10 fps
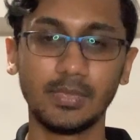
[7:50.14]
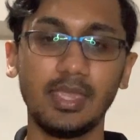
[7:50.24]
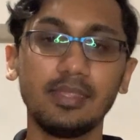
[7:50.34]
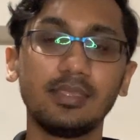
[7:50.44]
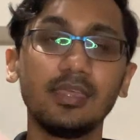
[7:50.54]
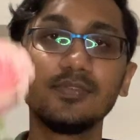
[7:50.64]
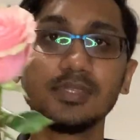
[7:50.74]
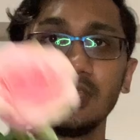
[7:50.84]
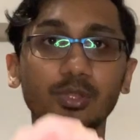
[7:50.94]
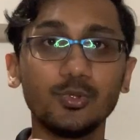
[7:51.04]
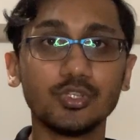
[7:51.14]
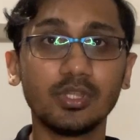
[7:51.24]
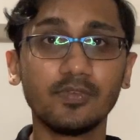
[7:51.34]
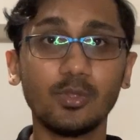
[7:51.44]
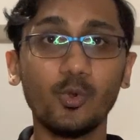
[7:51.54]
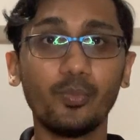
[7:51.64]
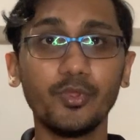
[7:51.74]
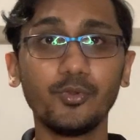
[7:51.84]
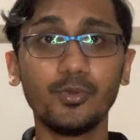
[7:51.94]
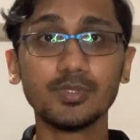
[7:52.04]
It gives the illusion of an
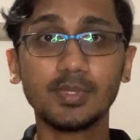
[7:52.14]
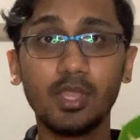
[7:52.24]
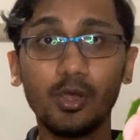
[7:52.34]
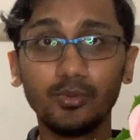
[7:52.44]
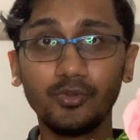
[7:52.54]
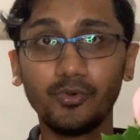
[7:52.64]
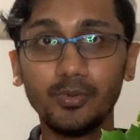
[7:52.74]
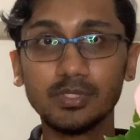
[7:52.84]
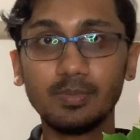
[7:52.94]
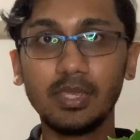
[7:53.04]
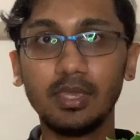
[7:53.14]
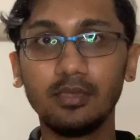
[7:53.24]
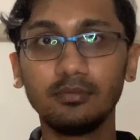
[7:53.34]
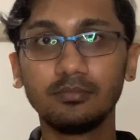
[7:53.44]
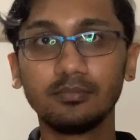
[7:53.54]
open rose without the rose being,